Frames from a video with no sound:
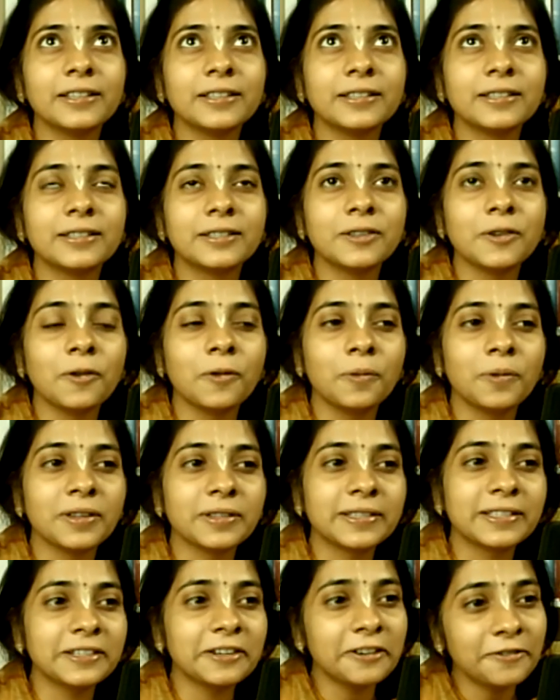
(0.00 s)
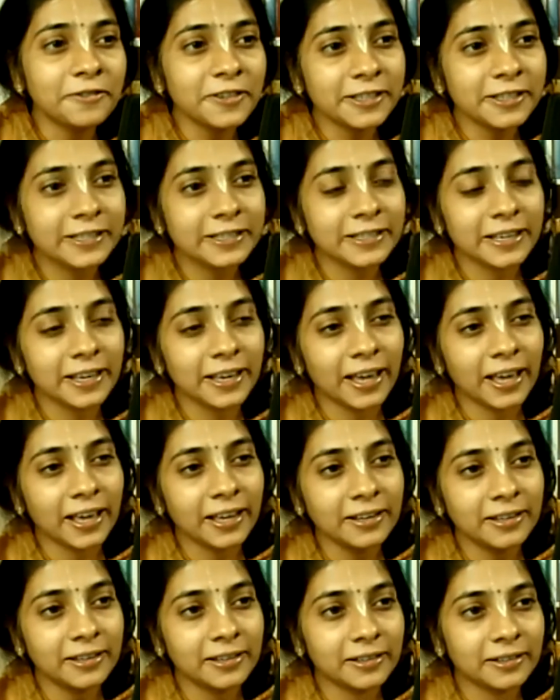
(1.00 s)
So service
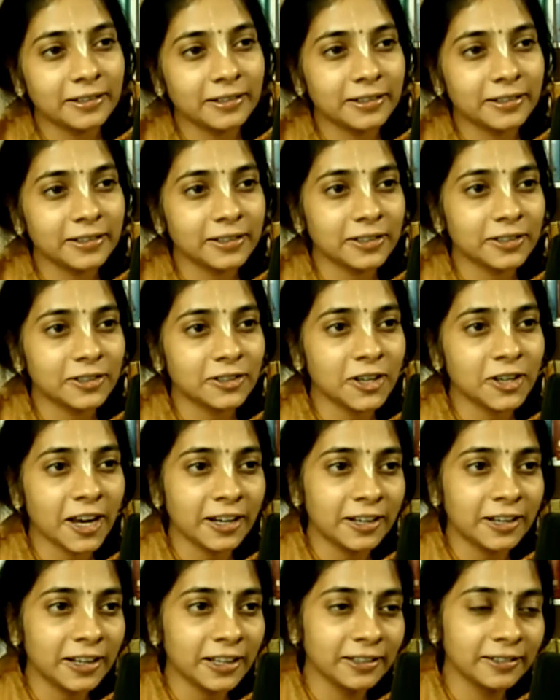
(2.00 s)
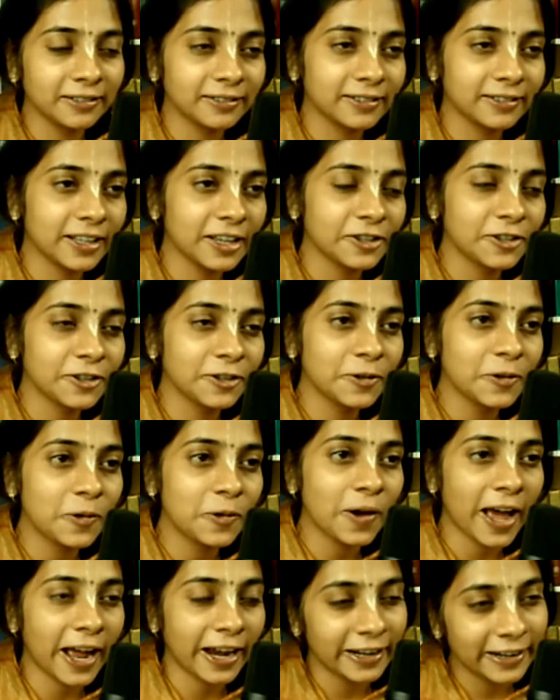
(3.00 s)
and chanting, they should
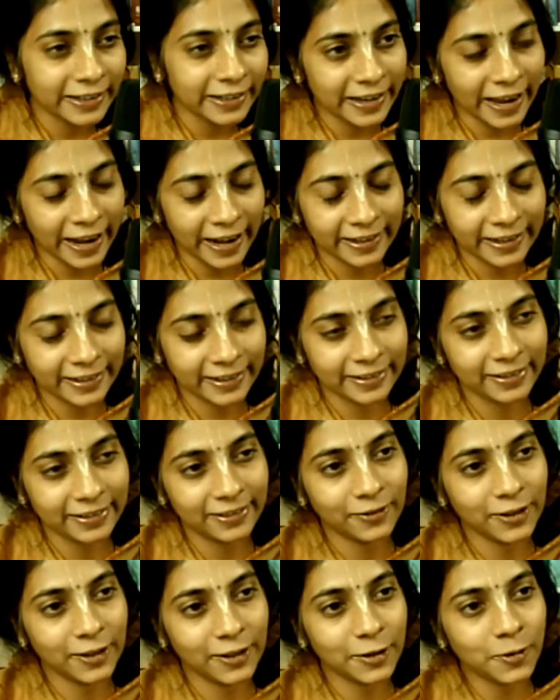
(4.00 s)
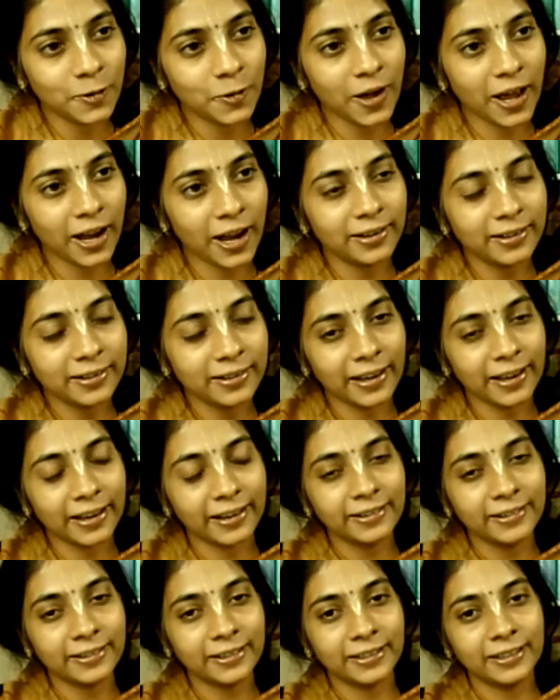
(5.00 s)
go hand in hand. When they go hand in
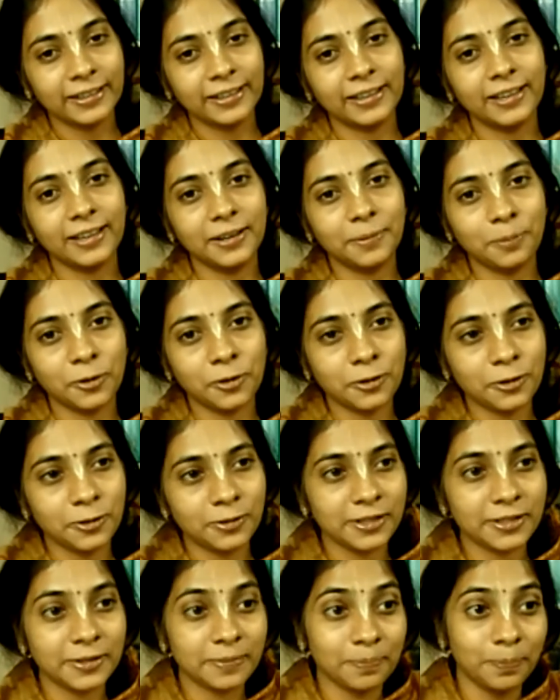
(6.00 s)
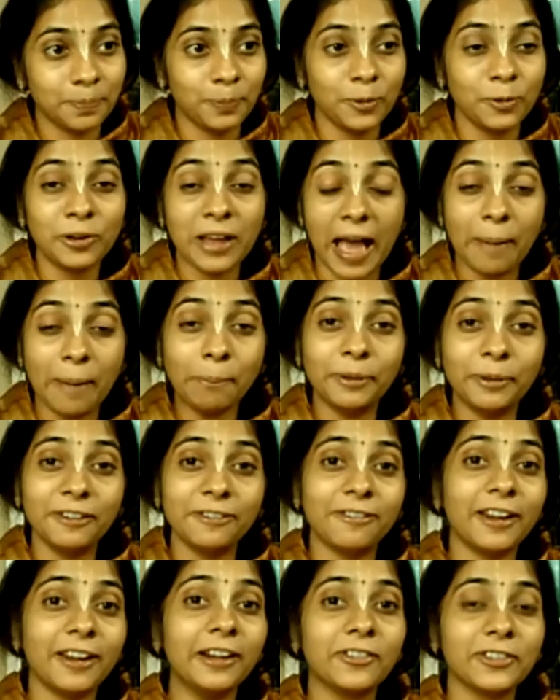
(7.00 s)
hand, it produces
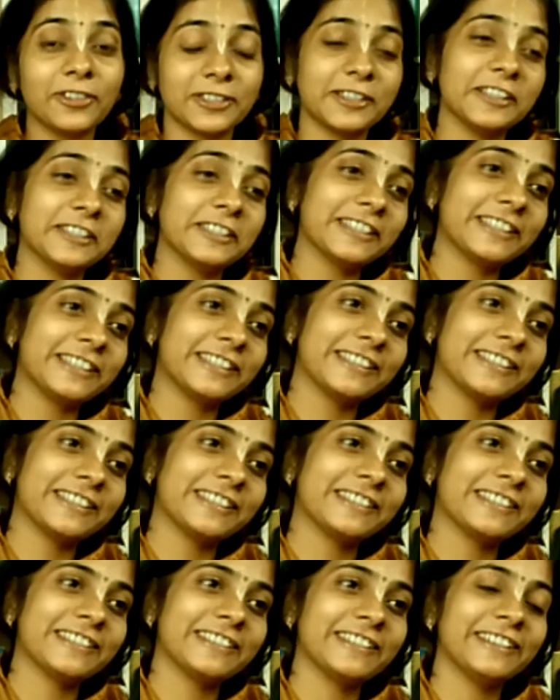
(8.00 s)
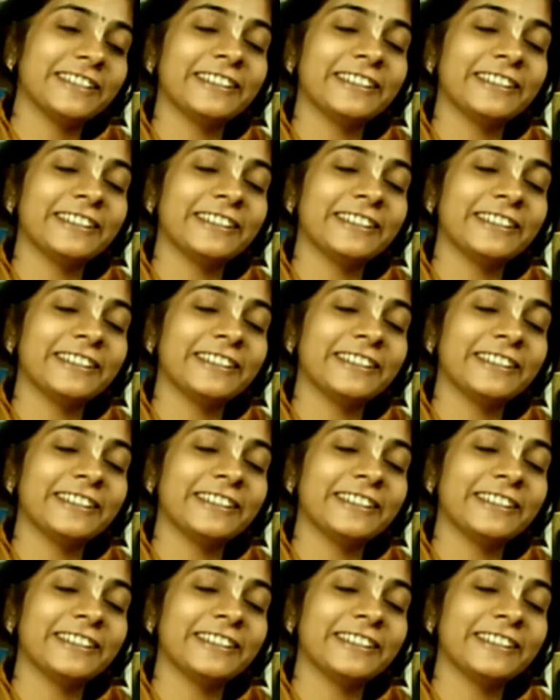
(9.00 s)
amplified results.